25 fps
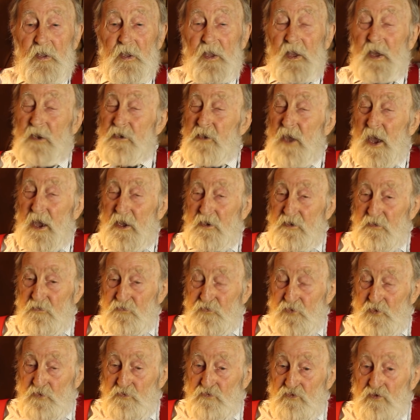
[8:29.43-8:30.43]
And
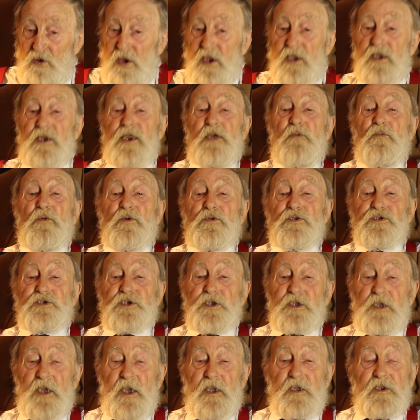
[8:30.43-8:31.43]
if you really want
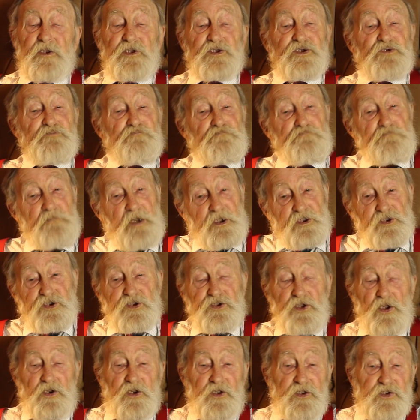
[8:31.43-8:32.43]
to gain as
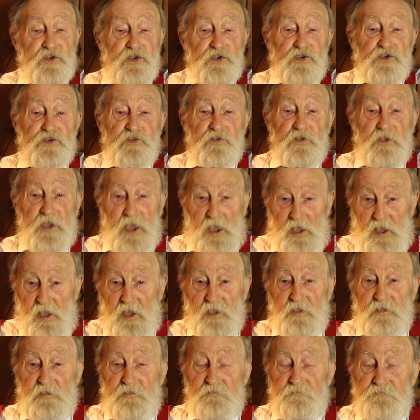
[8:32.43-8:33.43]
much knowledge as you
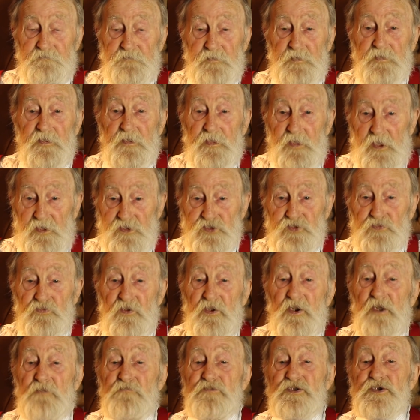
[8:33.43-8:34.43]
can, and that's
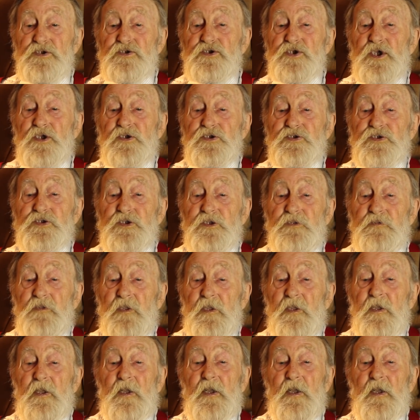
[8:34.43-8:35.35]
what I'm suggesting,